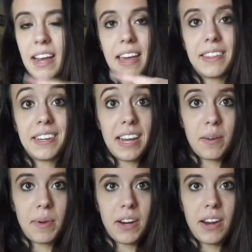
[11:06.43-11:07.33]
I had the
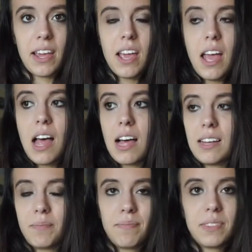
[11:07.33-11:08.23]
Nanaberry.
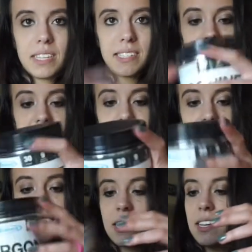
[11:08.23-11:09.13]
This
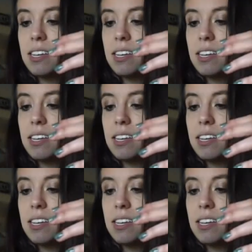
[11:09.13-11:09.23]
is